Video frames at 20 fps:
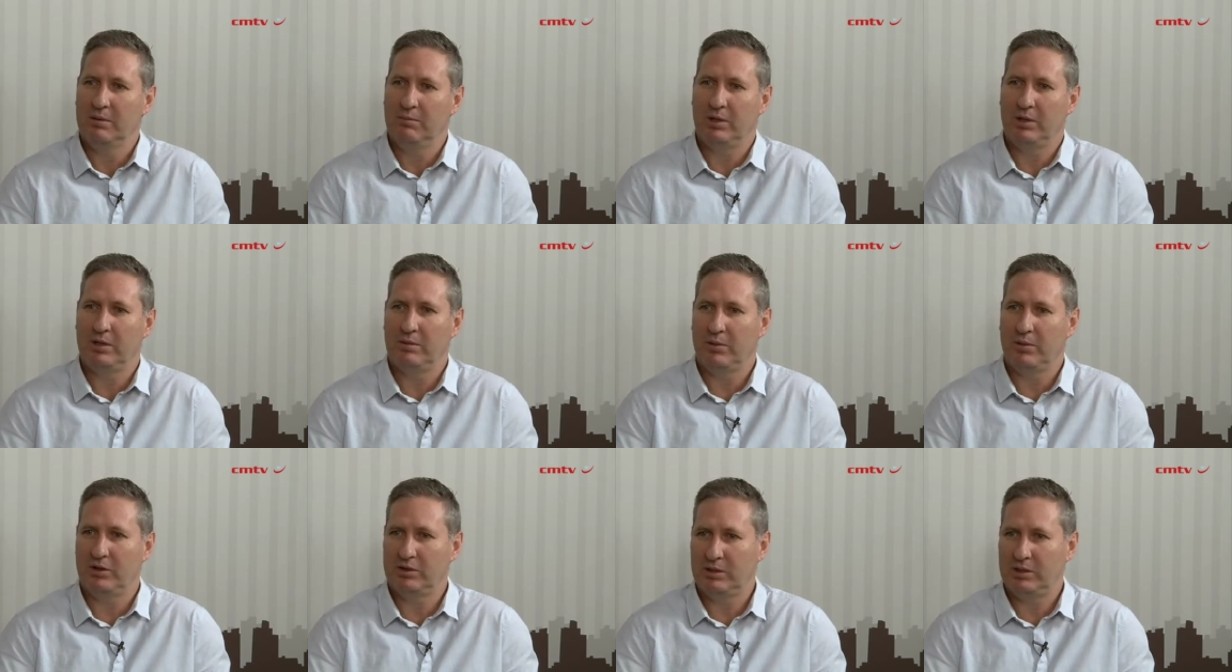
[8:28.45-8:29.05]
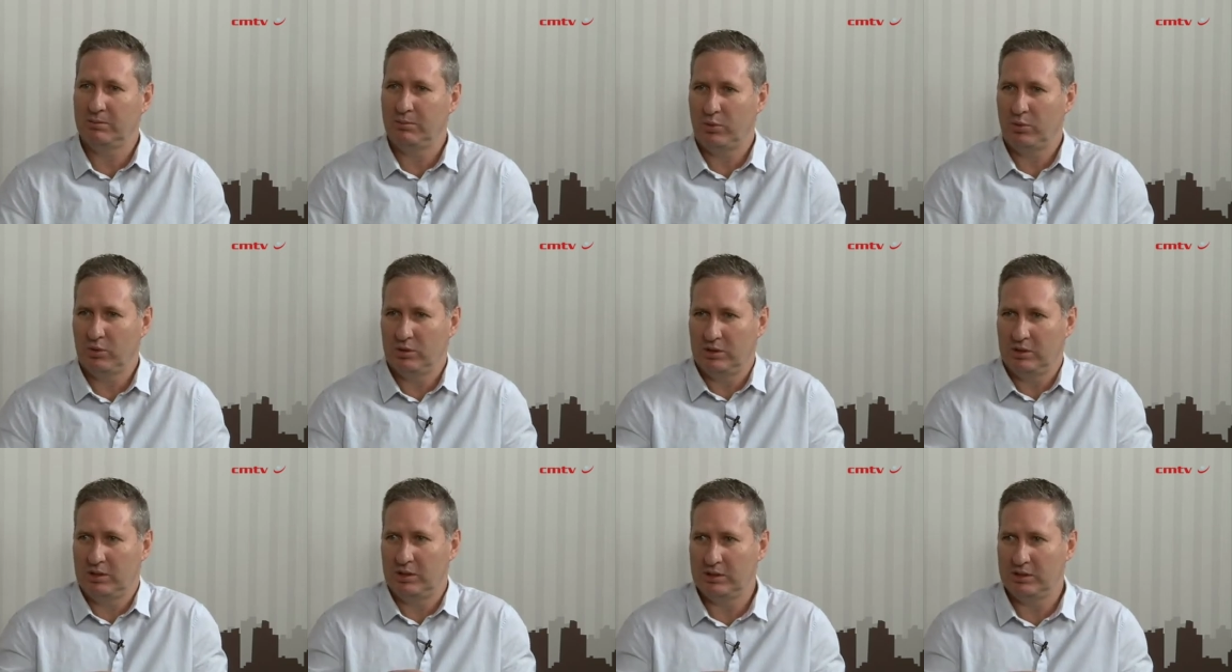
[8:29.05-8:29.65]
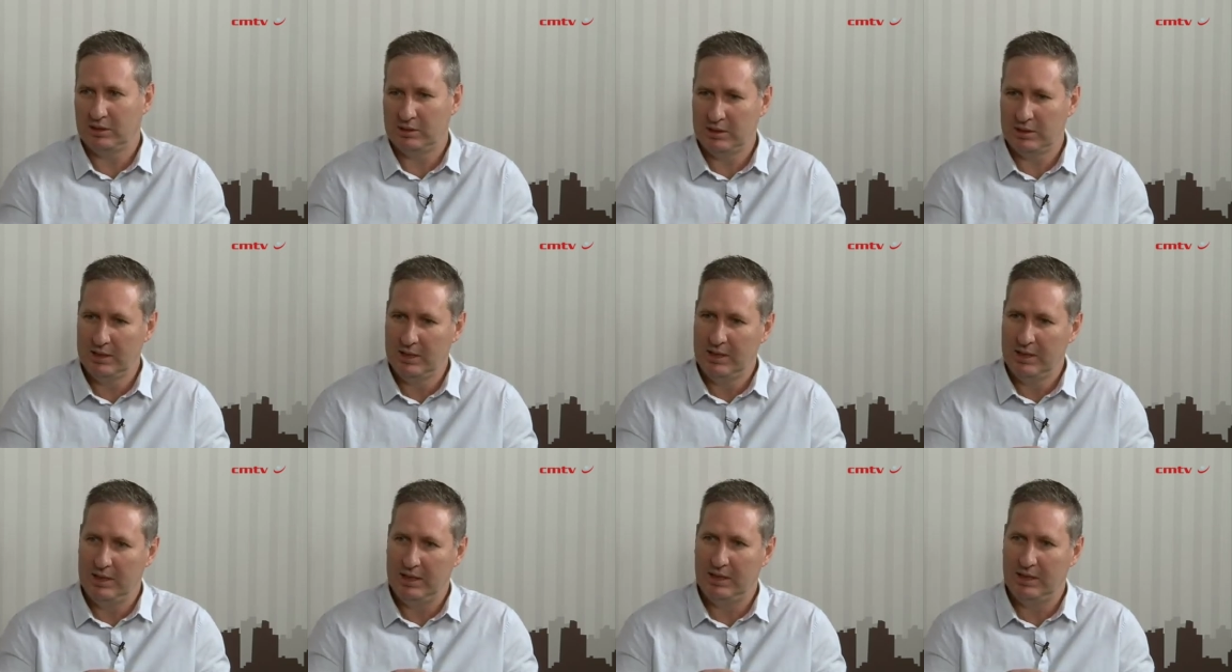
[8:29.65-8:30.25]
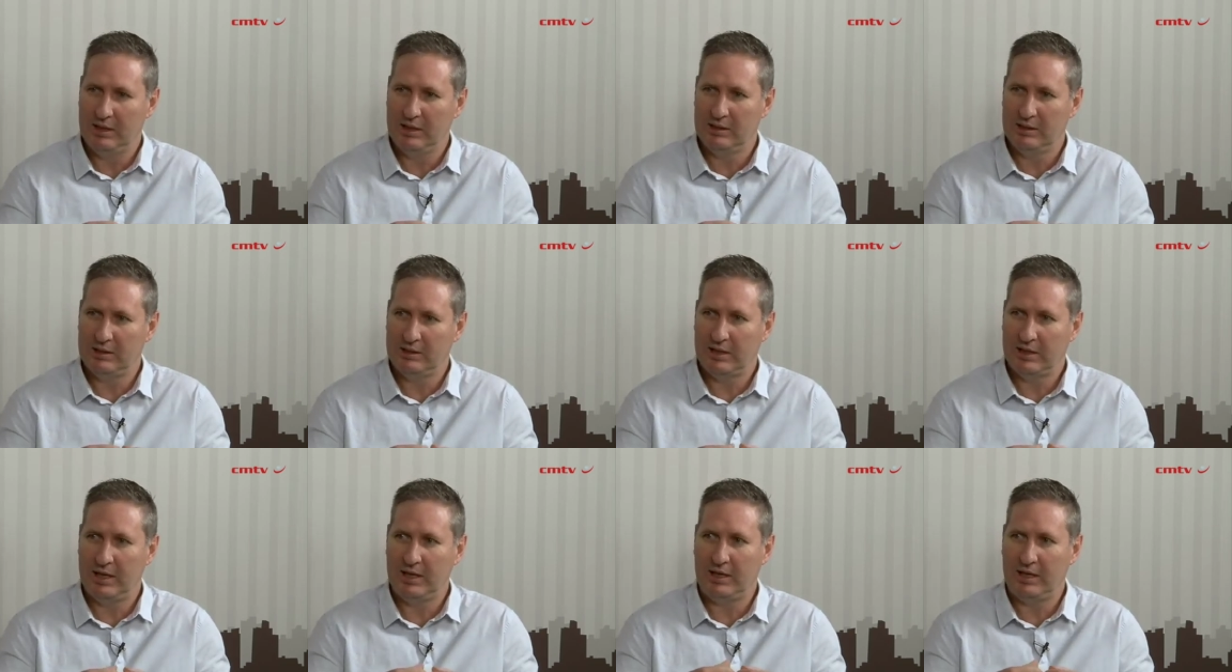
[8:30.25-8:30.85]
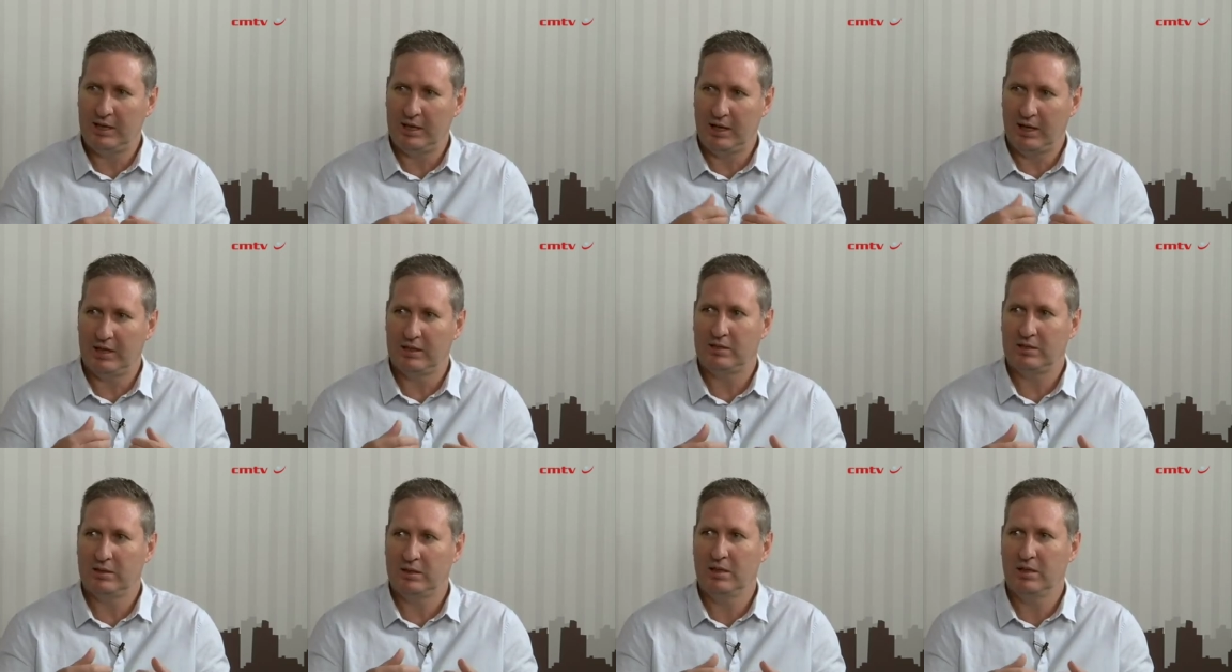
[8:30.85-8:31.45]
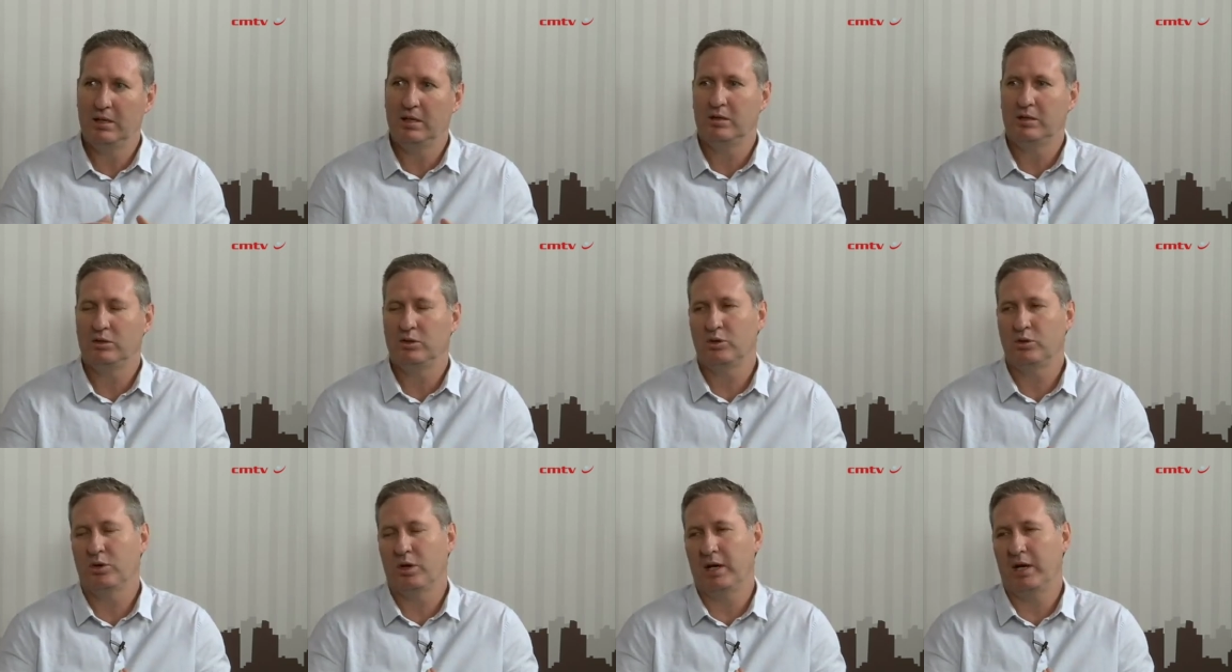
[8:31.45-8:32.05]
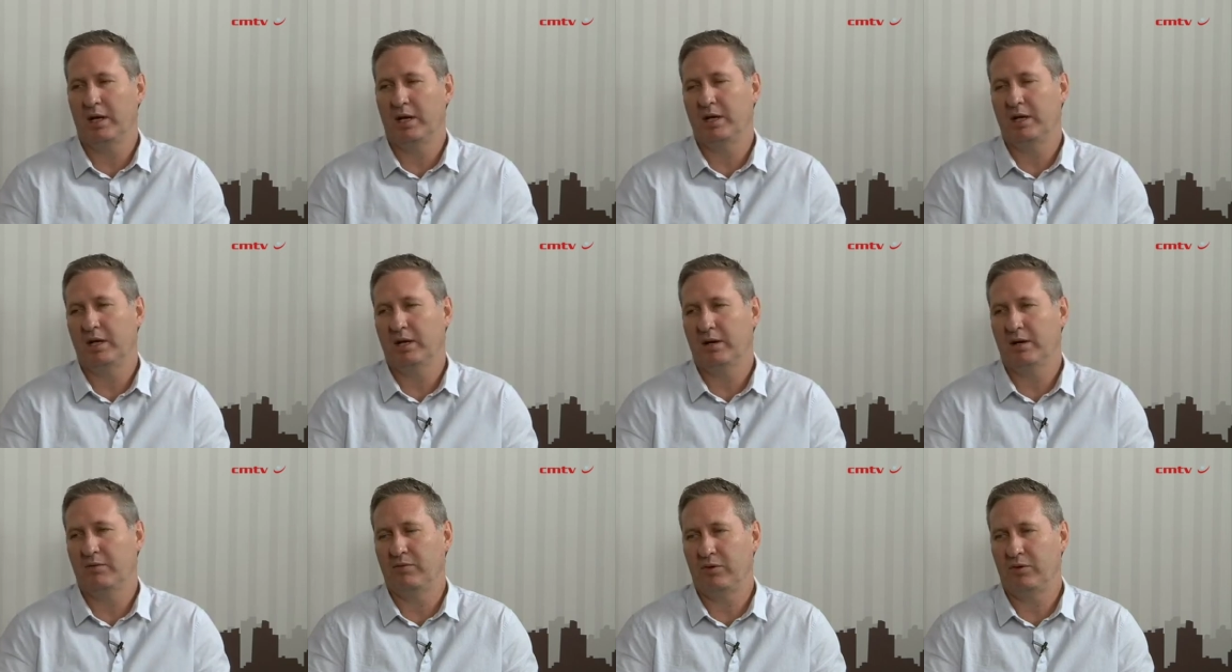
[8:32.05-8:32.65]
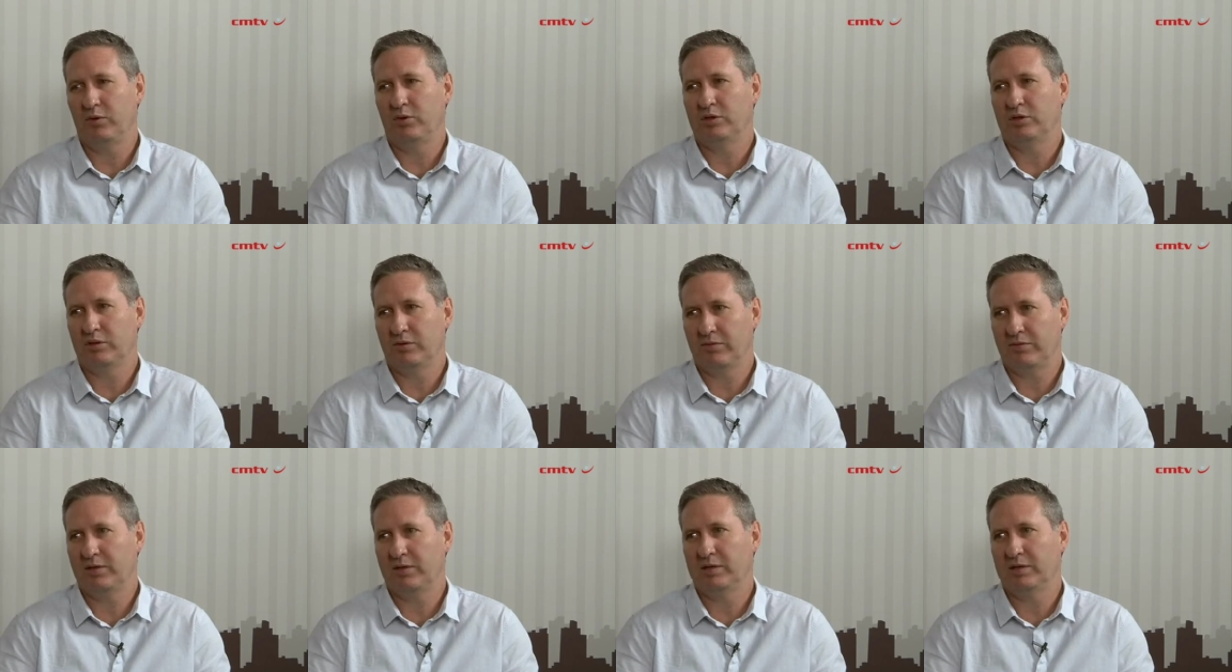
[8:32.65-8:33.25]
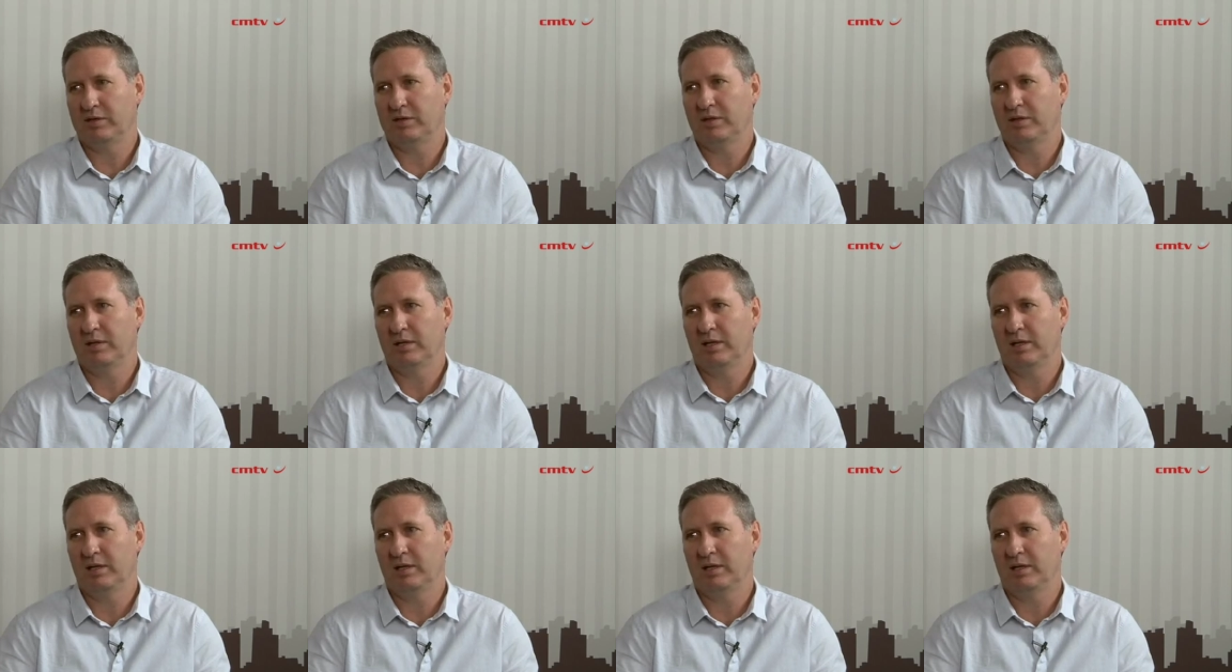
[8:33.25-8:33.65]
But the most important is it is taking us to a future fit